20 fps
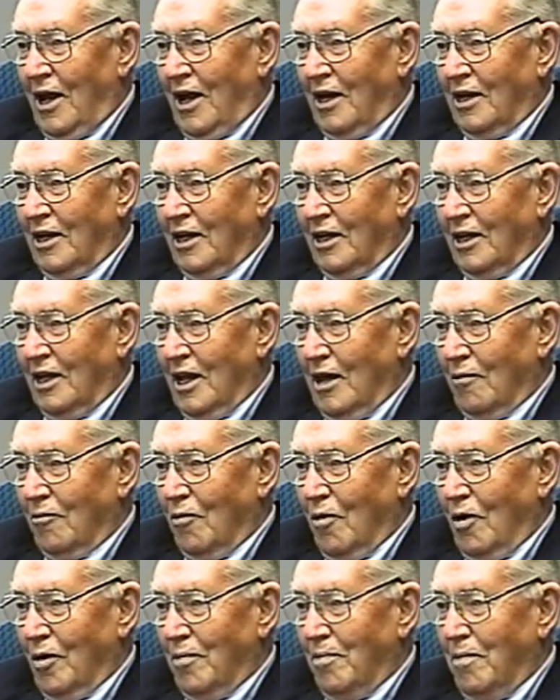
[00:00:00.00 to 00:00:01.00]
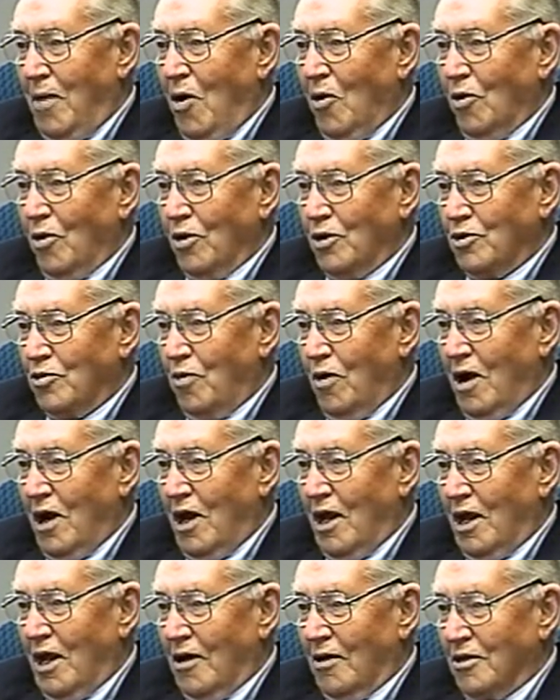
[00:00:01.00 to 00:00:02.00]
I did get one bonus
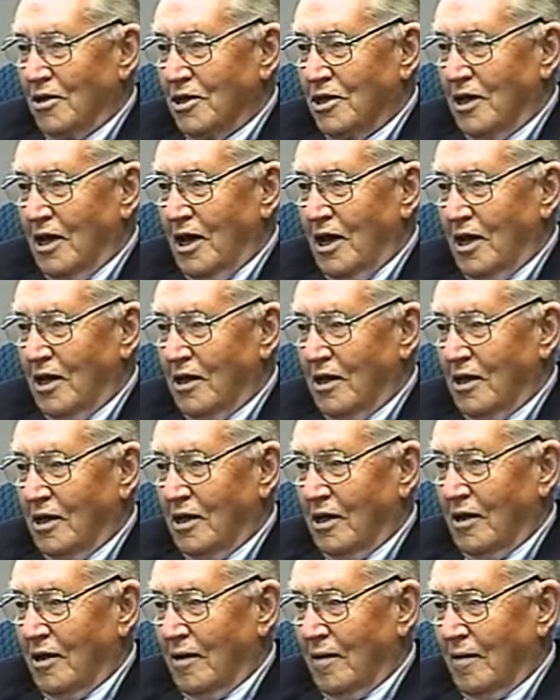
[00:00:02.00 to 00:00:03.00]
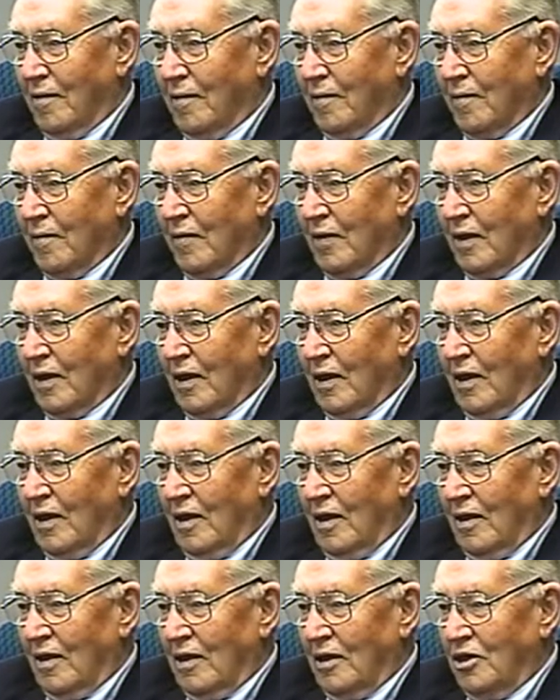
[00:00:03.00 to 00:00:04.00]
while I was there.
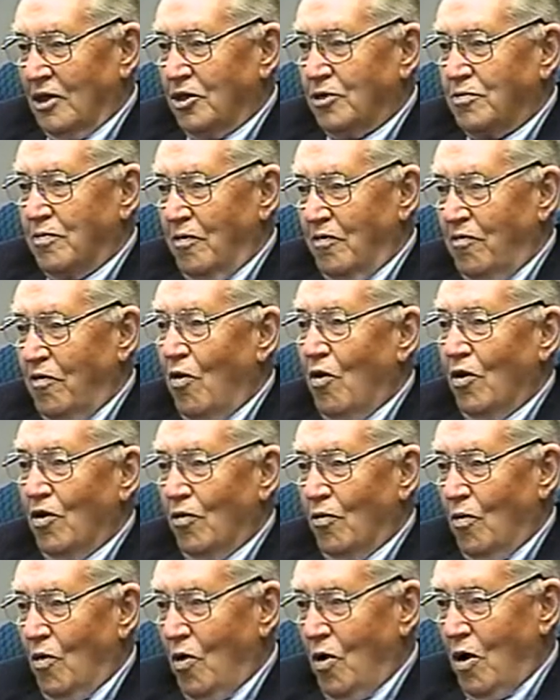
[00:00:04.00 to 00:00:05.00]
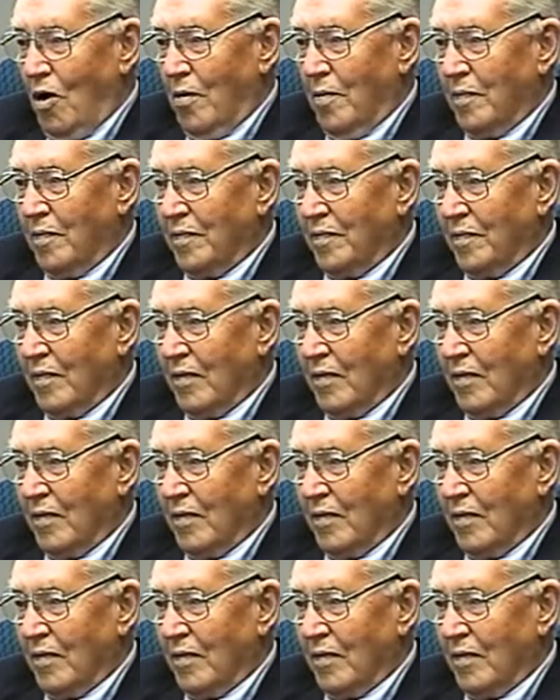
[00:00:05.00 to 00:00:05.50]
Just before the war,